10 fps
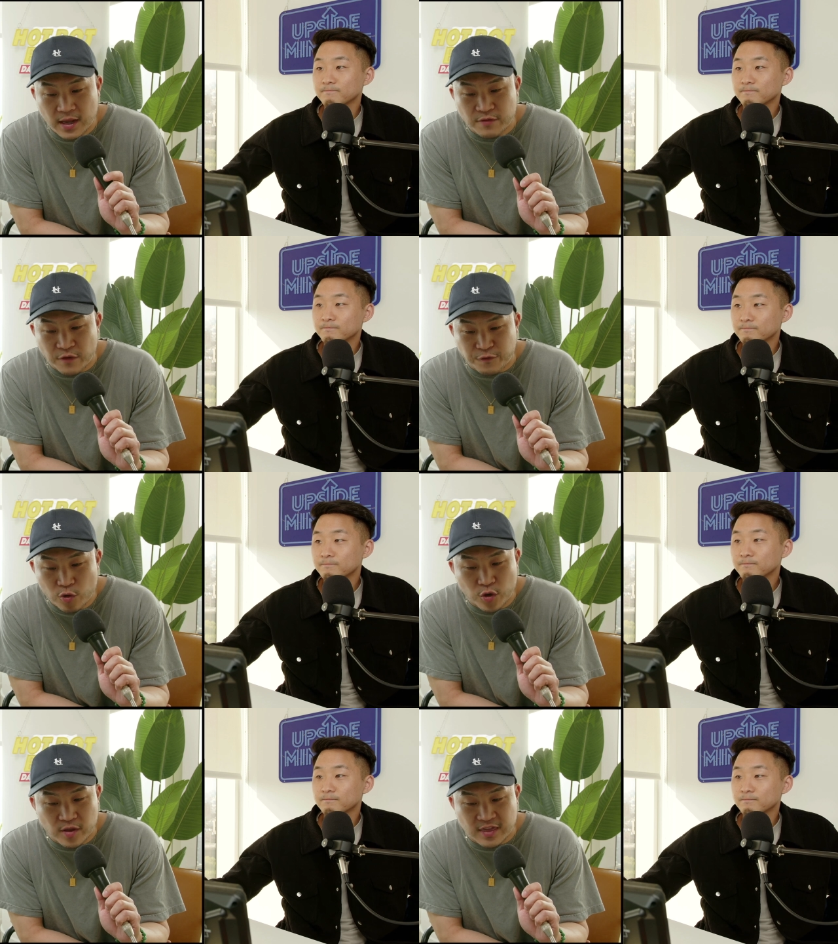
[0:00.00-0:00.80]
Speaker 1: of the
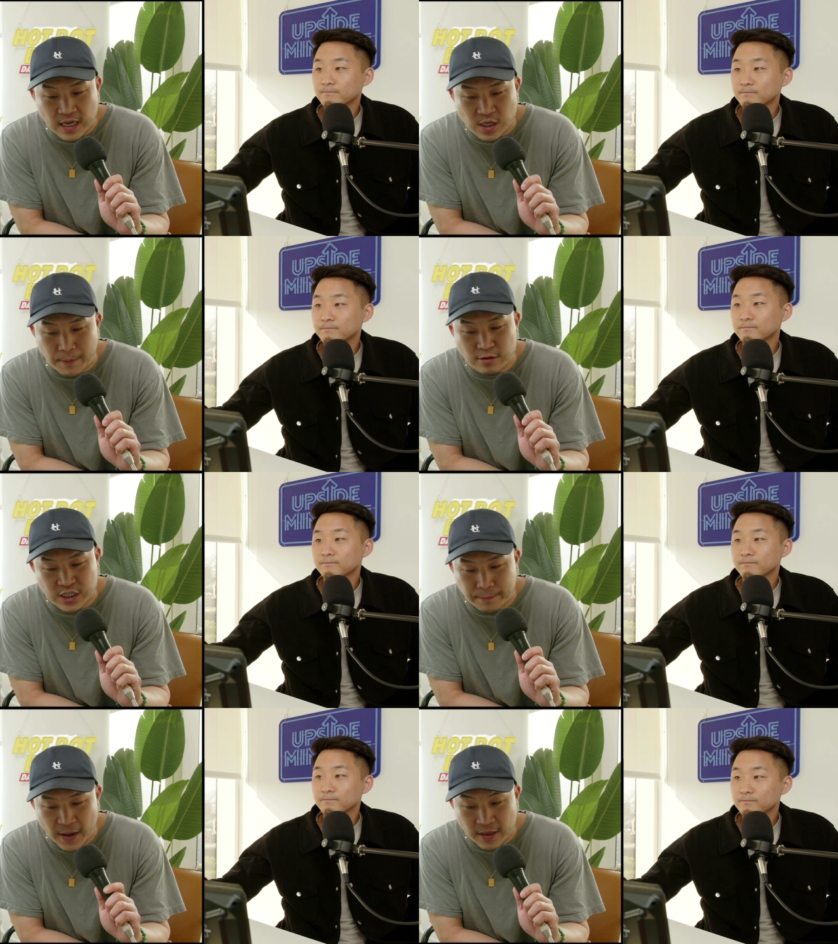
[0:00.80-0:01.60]
few good things about
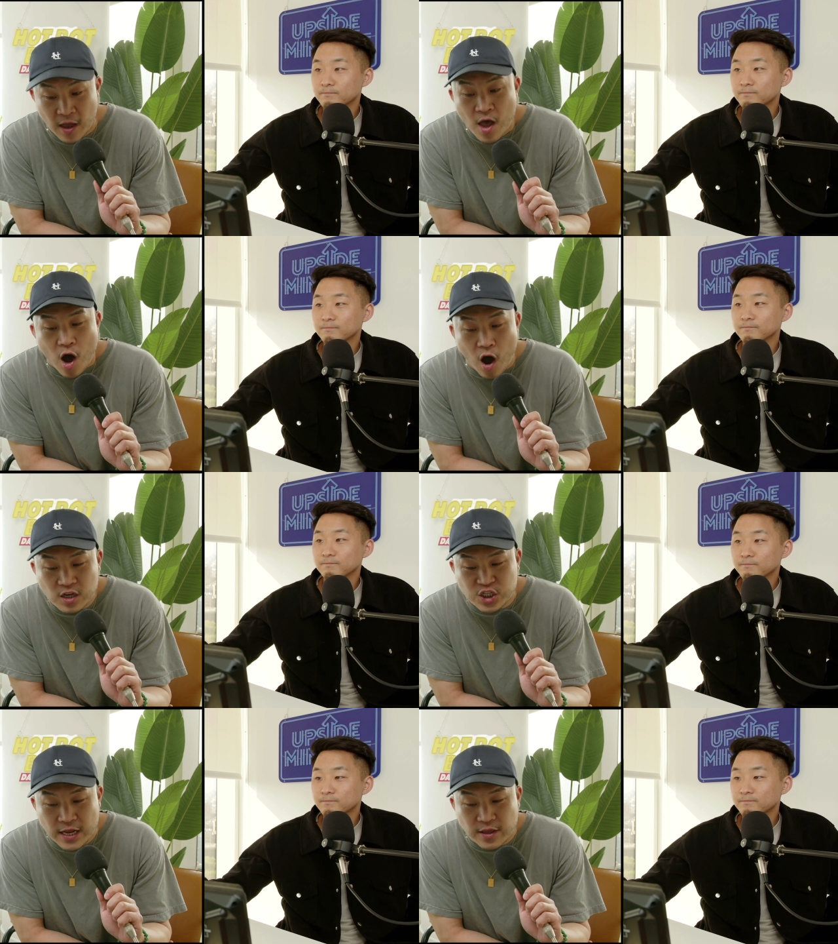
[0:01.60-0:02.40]
Japan. Our
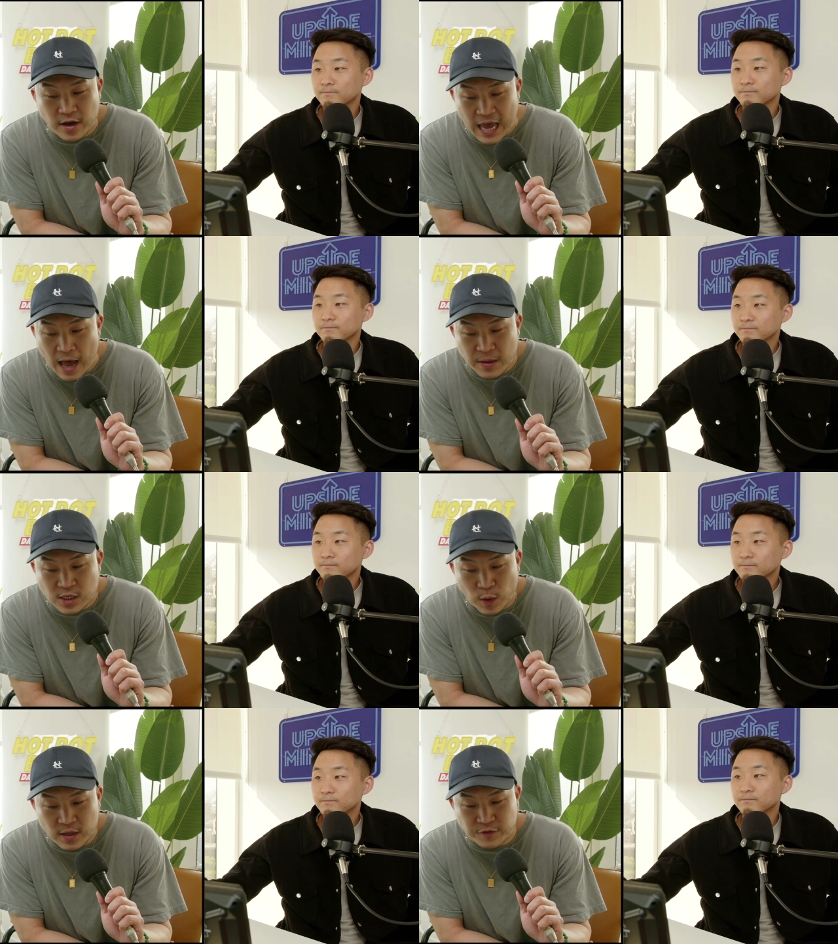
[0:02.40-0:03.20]
gender gap
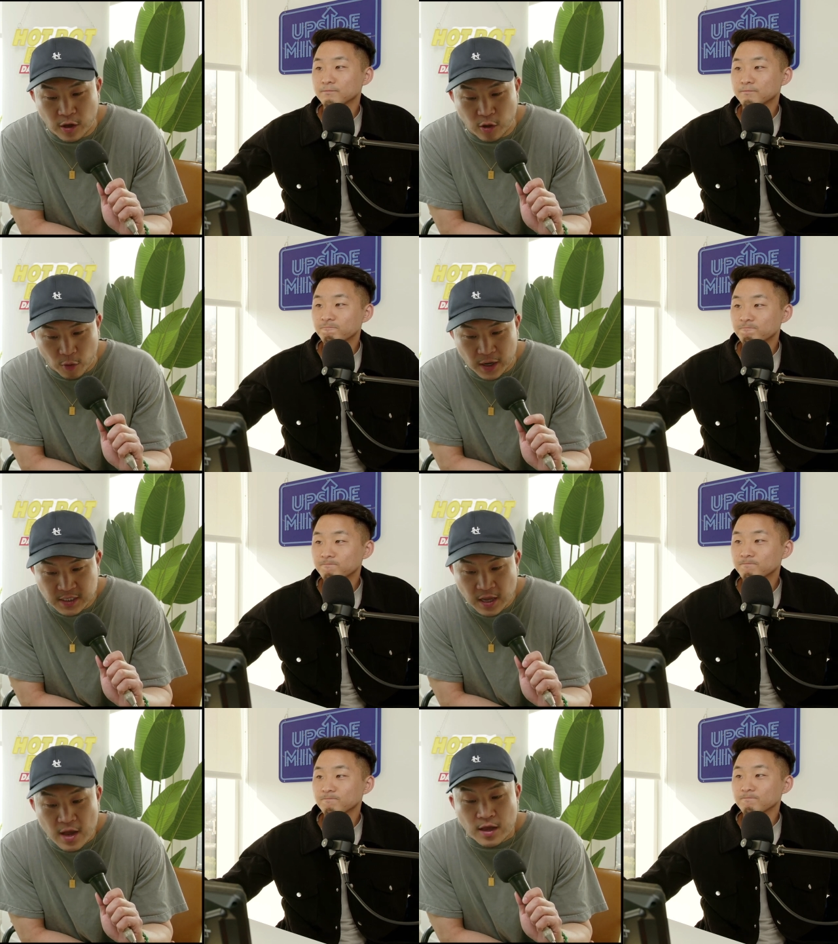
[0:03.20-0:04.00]
is one of the lowest.